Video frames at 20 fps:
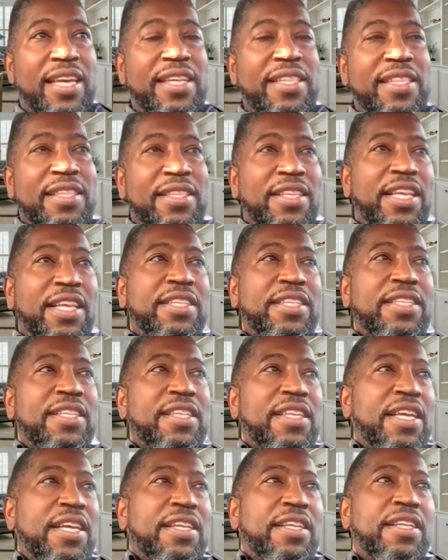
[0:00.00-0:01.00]
And, and,
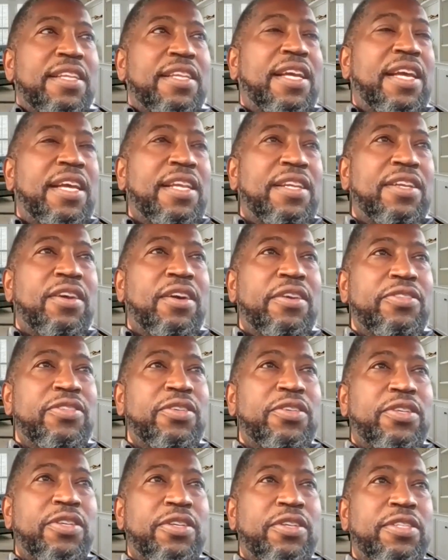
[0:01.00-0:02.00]
and, it, and it also
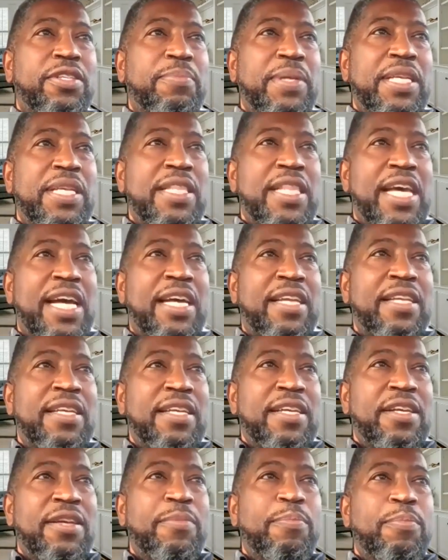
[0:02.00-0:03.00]
occurred to me that
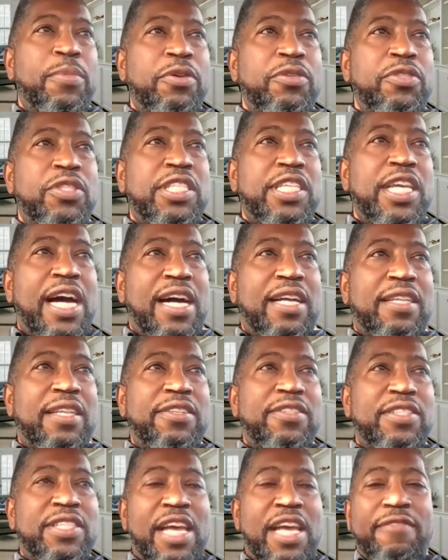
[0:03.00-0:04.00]
most
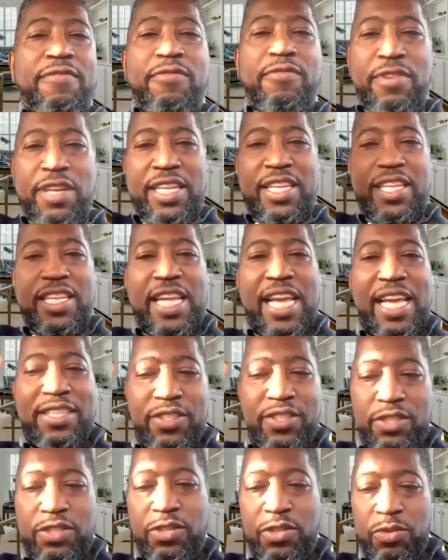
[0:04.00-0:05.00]
scholars have read it
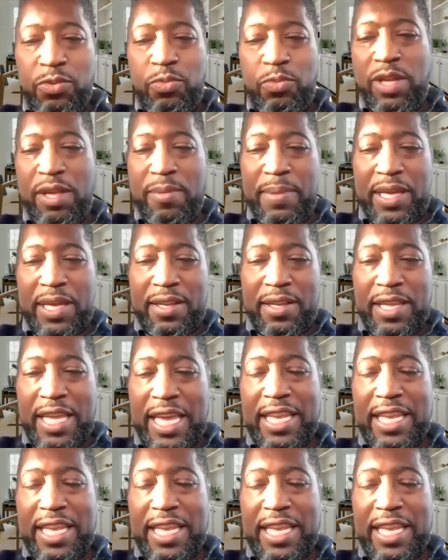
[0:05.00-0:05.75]
as two women.